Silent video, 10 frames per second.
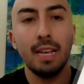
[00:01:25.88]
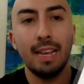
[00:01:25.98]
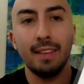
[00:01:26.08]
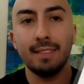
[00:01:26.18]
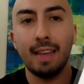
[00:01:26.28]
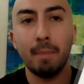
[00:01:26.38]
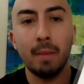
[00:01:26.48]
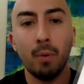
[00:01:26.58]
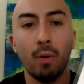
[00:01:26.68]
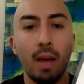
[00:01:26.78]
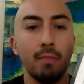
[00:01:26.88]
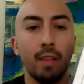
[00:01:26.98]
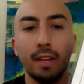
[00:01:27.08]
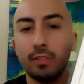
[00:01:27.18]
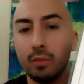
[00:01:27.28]
is that people have
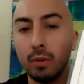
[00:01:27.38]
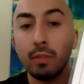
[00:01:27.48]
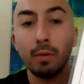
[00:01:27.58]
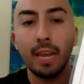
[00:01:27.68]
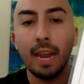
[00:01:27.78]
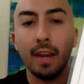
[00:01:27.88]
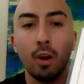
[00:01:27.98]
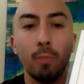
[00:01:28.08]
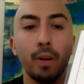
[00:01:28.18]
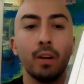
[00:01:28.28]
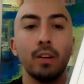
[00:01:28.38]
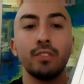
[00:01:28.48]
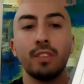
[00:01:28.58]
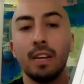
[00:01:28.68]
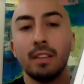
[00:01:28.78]
like two or three can
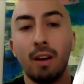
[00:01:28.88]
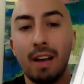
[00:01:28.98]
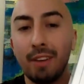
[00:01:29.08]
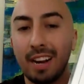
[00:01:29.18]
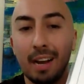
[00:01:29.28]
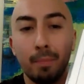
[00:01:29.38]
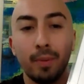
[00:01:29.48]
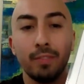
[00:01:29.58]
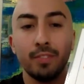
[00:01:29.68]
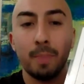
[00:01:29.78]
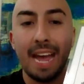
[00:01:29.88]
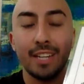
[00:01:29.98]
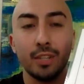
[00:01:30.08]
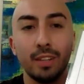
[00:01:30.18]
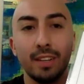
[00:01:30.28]
openers, they'll have a couple of
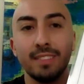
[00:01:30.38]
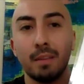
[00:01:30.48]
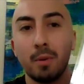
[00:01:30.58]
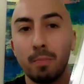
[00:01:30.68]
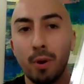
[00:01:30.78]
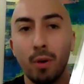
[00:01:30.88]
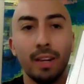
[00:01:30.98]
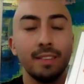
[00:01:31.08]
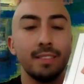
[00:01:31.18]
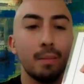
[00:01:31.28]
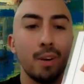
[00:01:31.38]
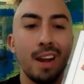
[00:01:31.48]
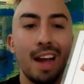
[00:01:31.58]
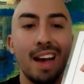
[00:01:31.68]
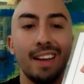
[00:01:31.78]
spatulas, some are broken, some are
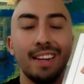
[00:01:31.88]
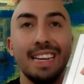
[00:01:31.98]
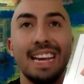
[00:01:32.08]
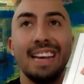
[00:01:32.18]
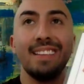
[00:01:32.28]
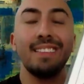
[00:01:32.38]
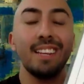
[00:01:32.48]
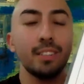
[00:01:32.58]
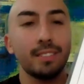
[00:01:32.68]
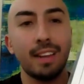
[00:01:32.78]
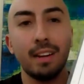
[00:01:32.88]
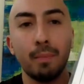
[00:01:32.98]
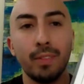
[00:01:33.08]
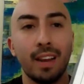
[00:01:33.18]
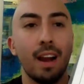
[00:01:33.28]
not, and then they just end
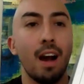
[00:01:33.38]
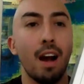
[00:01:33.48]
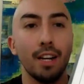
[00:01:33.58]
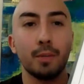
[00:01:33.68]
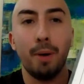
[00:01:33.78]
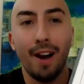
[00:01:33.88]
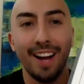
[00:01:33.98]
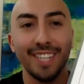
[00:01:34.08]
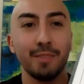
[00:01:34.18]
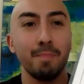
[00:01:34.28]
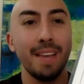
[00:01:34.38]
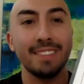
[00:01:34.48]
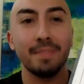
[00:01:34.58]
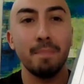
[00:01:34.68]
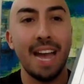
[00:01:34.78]
up with like a hodgepodge
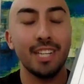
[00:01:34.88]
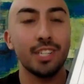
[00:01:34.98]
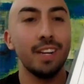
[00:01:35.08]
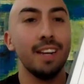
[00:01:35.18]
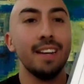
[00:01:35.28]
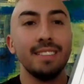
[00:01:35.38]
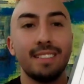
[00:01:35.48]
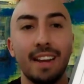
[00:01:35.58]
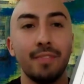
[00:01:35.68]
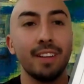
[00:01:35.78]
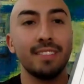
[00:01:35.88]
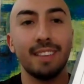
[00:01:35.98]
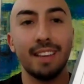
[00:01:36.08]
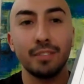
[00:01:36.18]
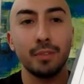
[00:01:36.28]
mix match set of
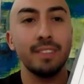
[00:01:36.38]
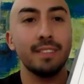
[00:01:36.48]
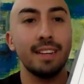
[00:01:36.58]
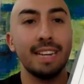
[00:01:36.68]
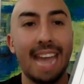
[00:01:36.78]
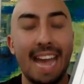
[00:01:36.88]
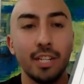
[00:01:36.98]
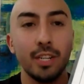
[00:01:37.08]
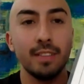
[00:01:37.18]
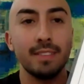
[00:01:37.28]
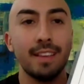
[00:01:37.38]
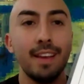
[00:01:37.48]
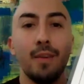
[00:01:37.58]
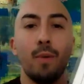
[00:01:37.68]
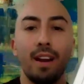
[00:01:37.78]
accessories and gadgets
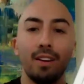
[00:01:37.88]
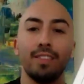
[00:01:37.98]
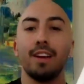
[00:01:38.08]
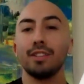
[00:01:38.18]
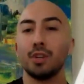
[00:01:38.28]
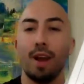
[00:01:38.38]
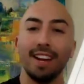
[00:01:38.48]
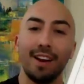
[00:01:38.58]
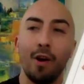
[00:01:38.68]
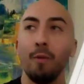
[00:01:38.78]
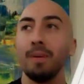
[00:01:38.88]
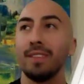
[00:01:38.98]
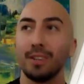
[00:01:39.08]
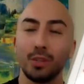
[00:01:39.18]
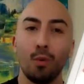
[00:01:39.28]
where they're trying to open
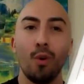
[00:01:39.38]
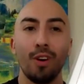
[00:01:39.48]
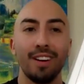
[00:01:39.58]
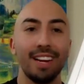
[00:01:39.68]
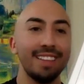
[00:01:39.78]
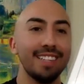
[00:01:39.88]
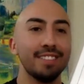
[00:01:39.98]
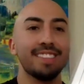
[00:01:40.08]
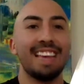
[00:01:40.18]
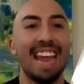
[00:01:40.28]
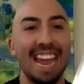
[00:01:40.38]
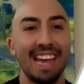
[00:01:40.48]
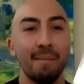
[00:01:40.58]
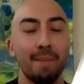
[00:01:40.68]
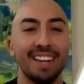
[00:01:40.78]
their drawer and they just
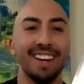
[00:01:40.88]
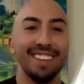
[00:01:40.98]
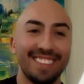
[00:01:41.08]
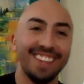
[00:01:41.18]
can't because